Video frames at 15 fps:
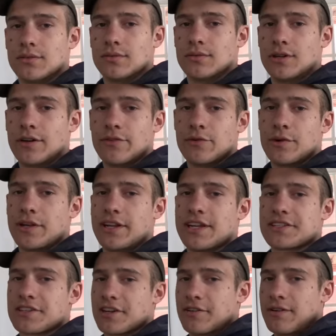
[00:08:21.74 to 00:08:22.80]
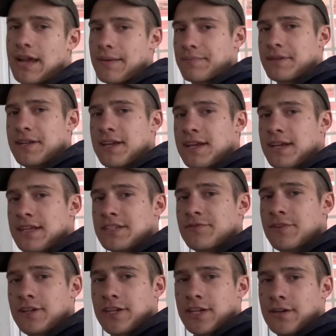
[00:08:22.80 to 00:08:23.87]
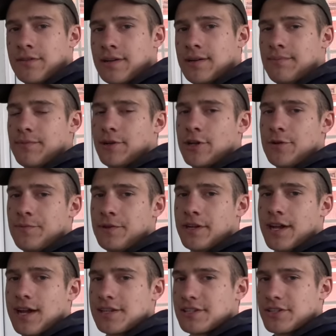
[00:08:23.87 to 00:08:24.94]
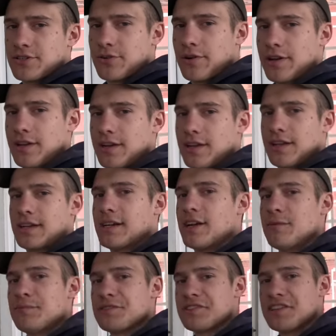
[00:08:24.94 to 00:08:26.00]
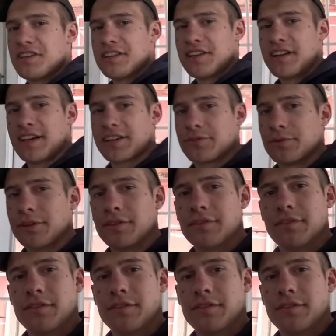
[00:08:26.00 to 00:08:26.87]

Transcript: Well everyone, that's going to wrap today's video up. I hope you guys enjoyed it and I hope to see you in the next one.